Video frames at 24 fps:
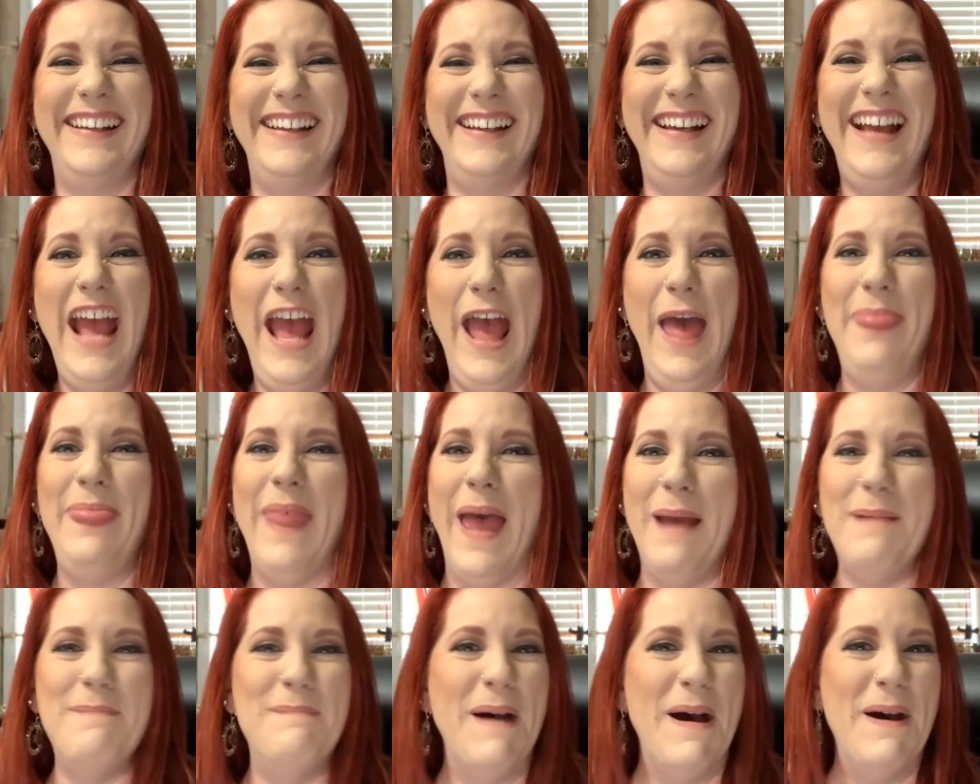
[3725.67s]
They
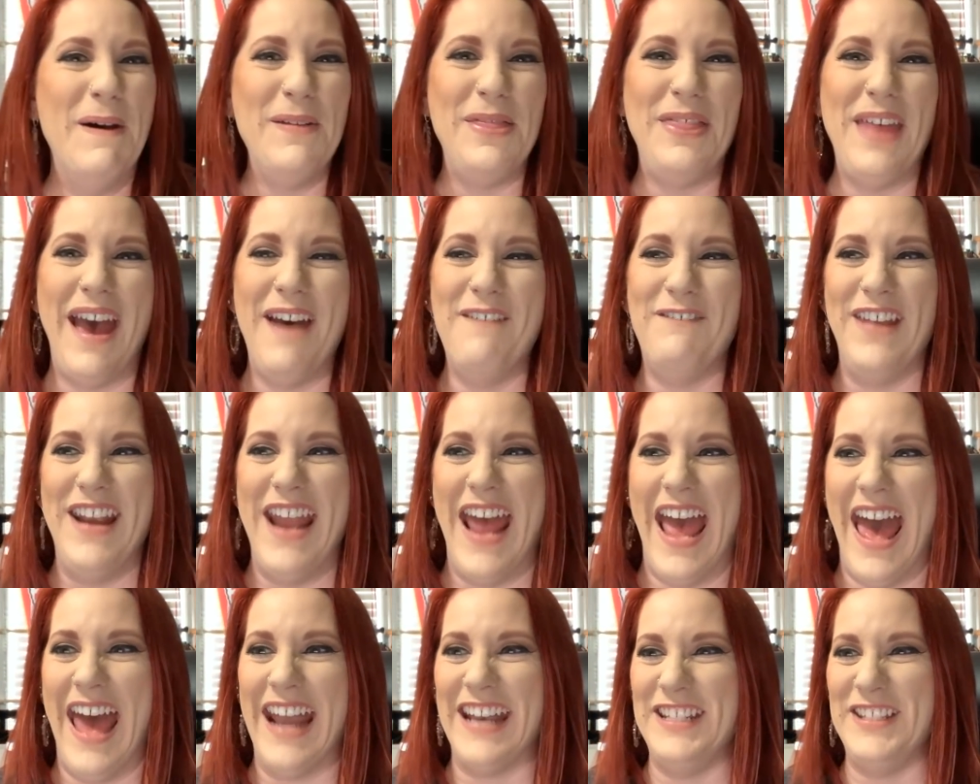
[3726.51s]
both have an
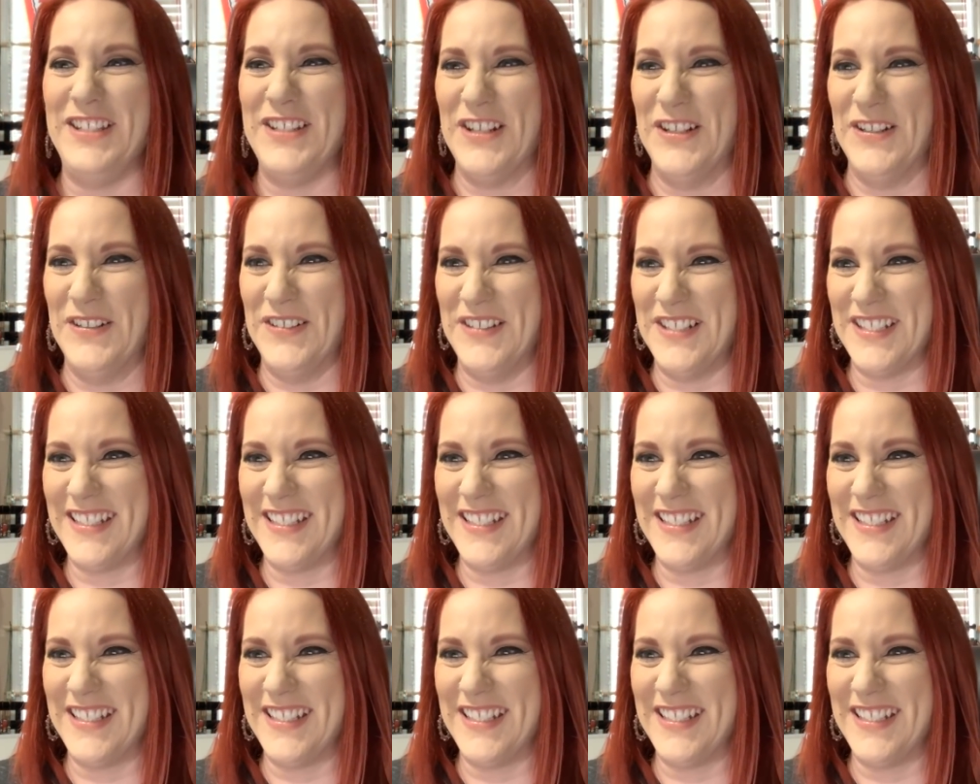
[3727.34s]
attitude.